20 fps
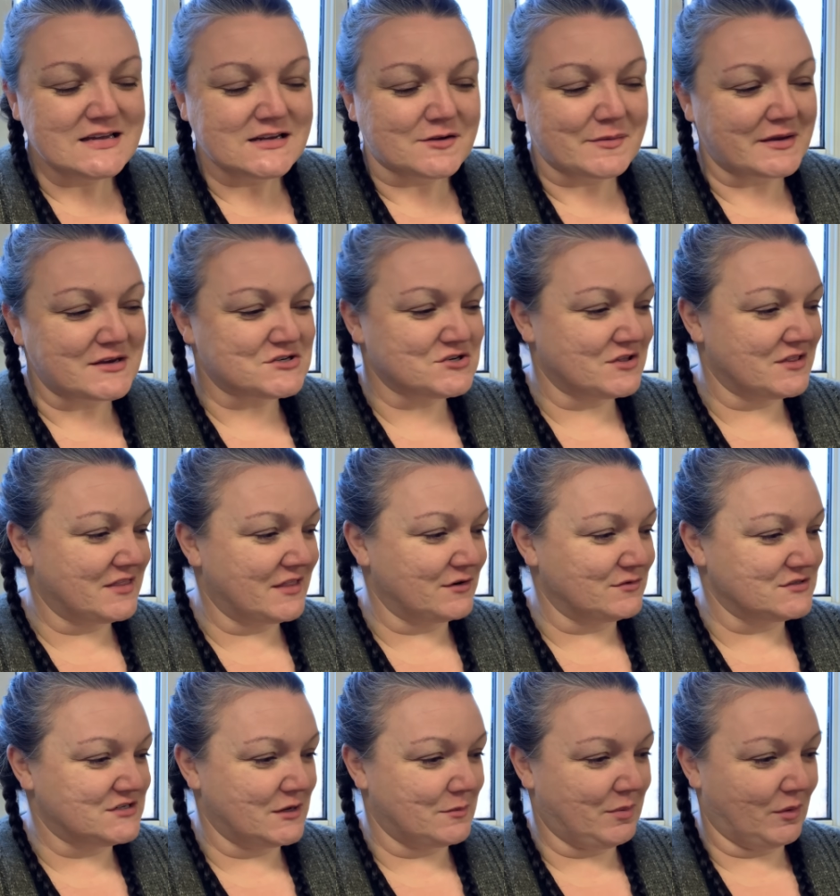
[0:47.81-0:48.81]
make sure that they
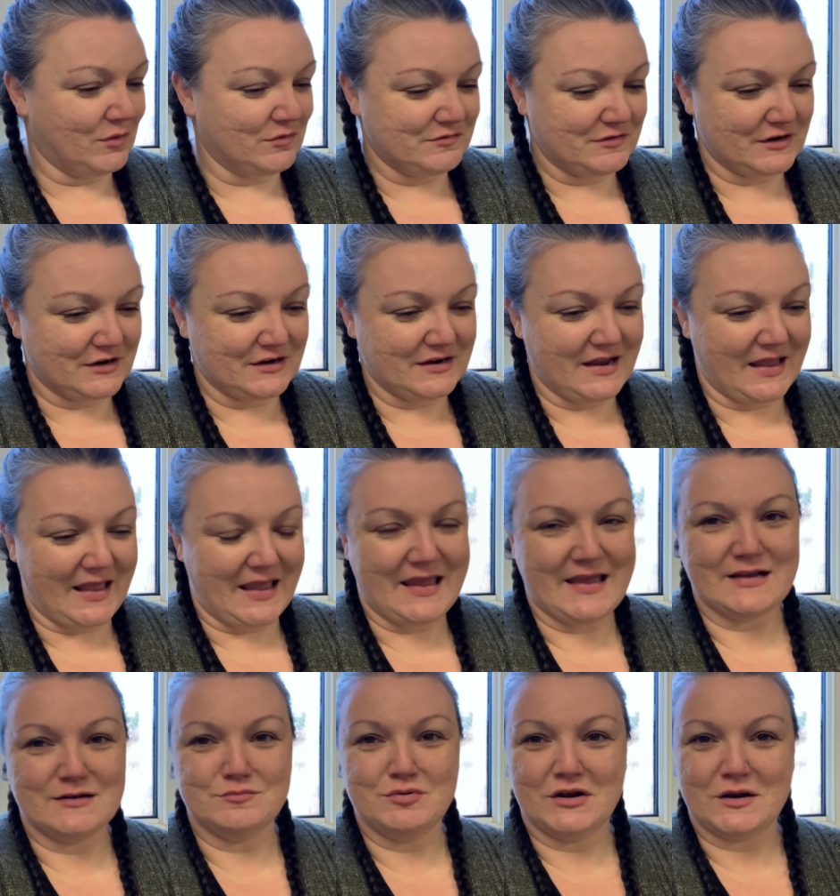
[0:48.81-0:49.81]
don't tip over
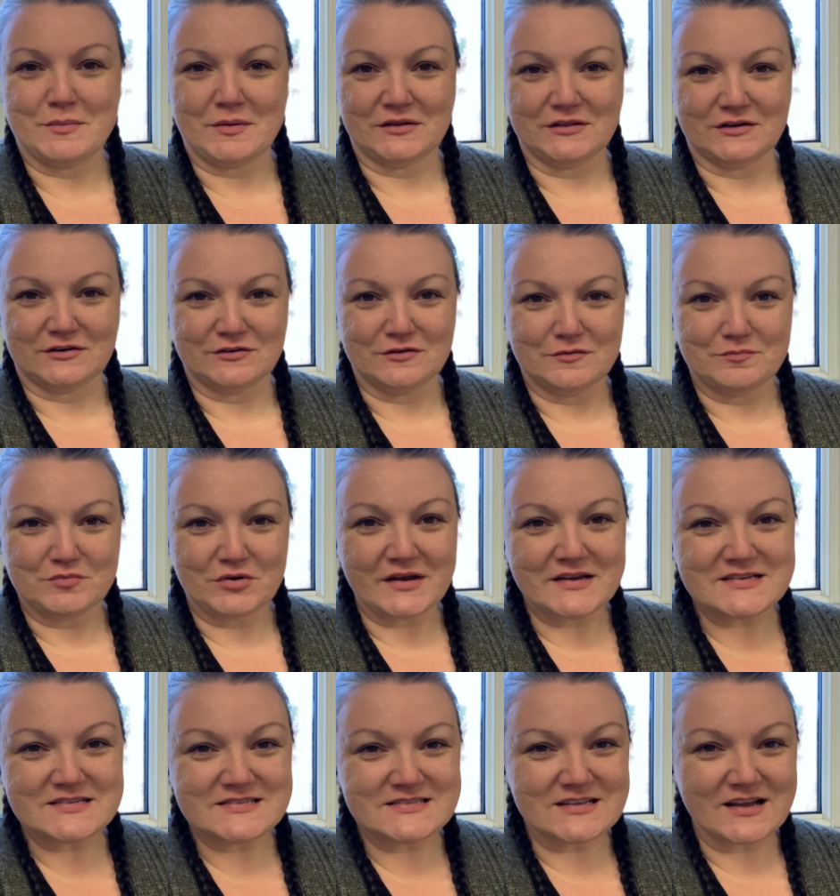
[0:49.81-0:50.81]
and put up our little
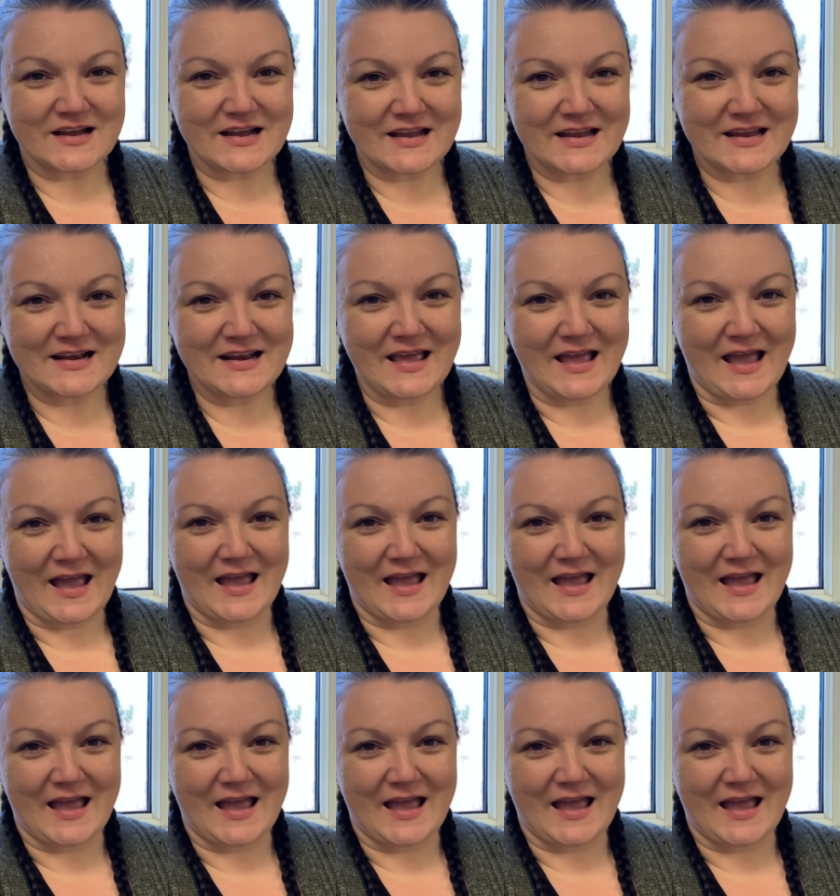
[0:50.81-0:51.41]
price sign